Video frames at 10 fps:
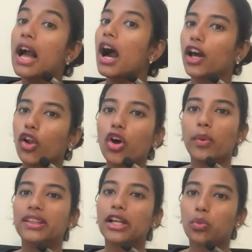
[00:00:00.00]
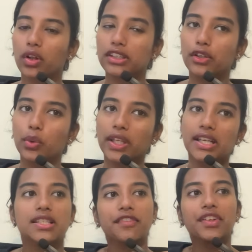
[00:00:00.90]
Along with that, what they're doing
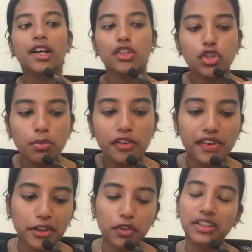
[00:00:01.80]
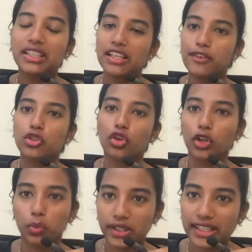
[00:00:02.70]
is, if the consumer front of the TV is not
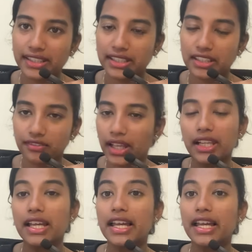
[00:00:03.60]
working really well,